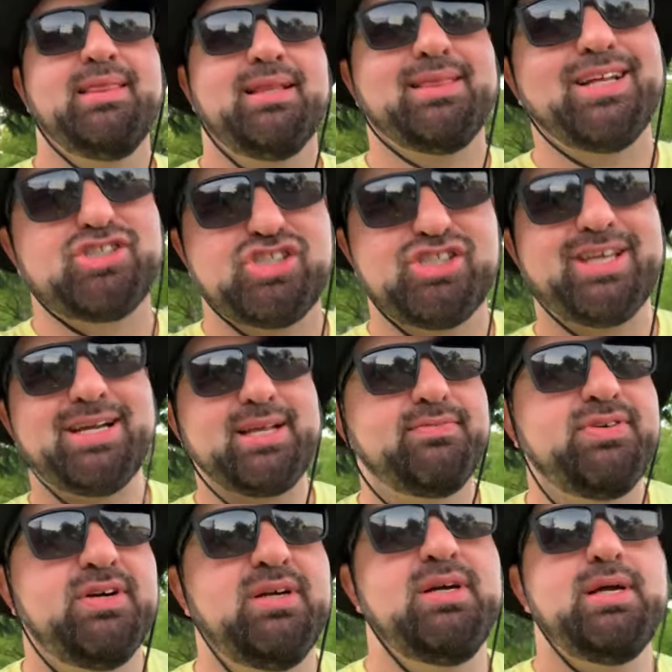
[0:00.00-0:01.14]
the
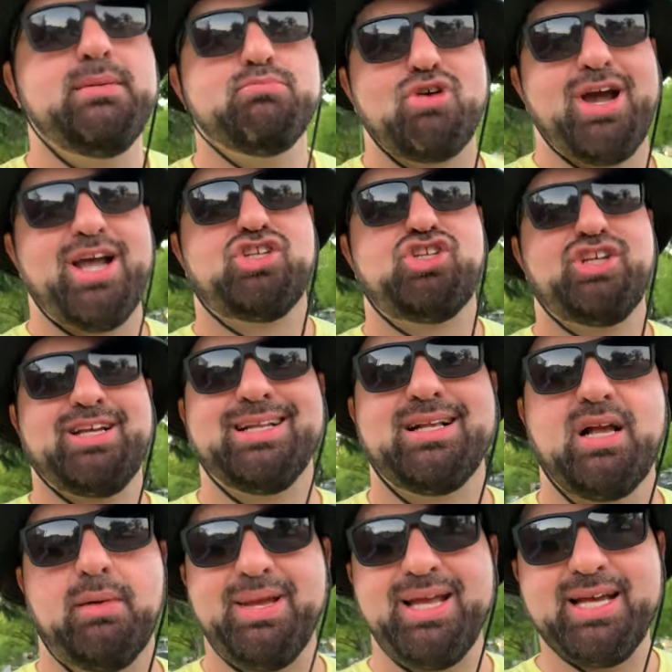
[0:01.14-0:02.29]
legislative branch can
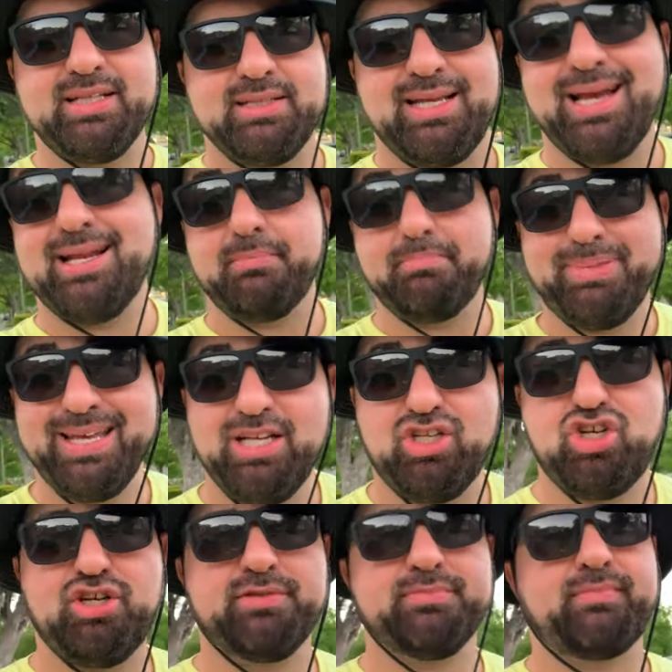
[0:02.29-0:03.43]
come in and
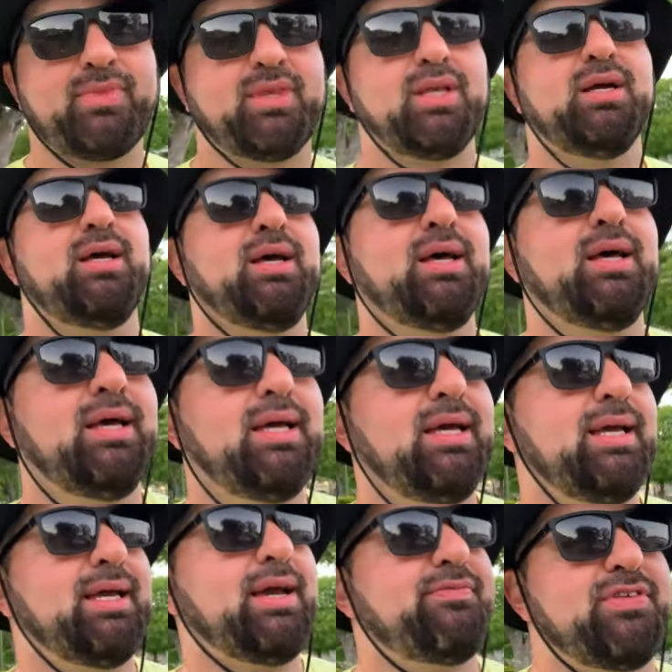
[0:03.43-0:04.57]
impeach.
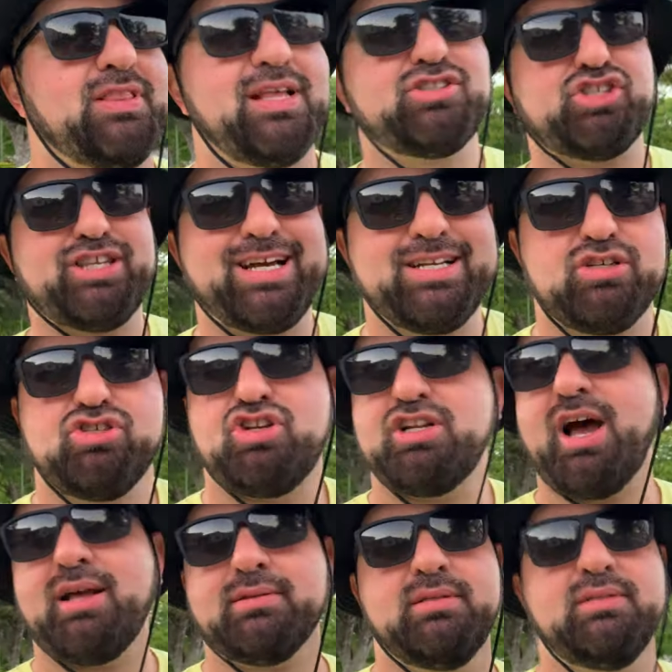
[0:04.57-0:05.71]
If the legislators are
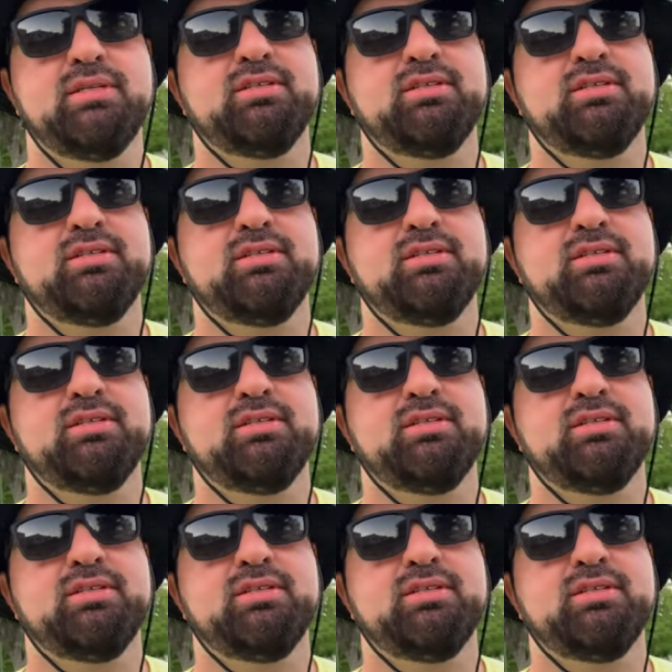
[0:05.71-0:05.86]
not